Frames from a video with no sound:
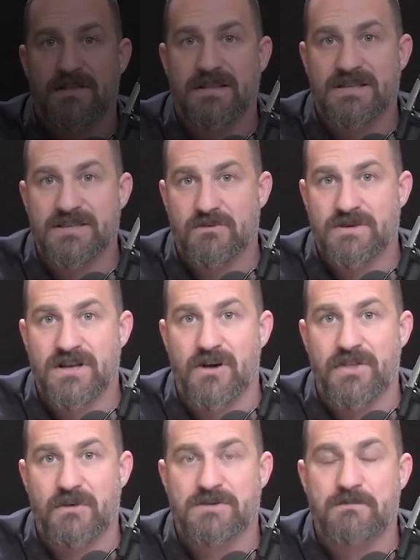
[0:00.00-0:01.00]
This is a
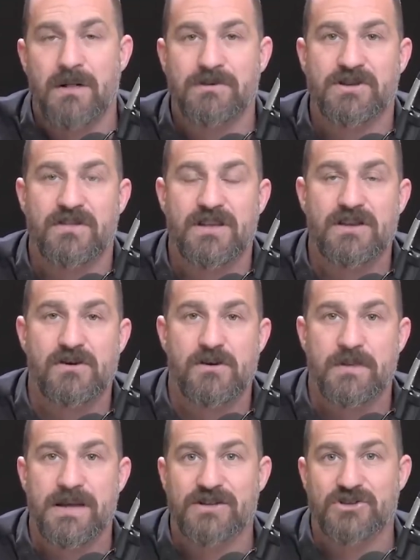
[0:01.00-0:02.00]
result that was published in the
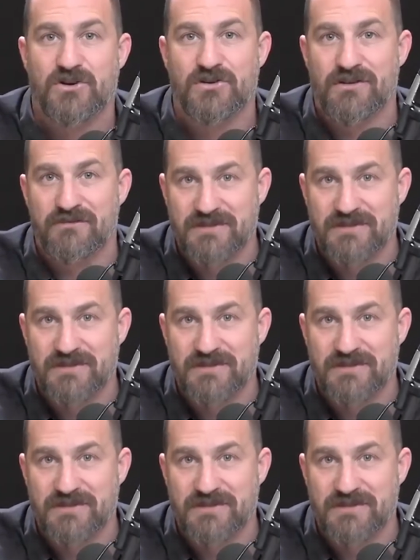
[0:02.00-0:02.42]
European Journal